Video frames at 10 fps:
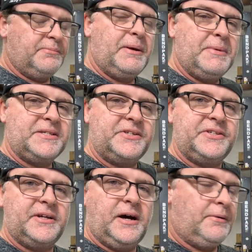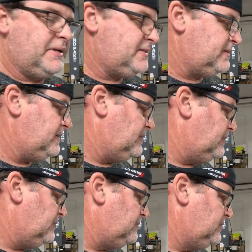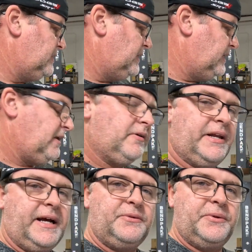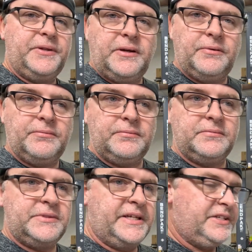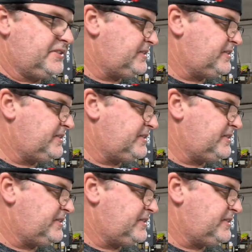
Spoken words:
a message in the comments and I'll connect with you and send you a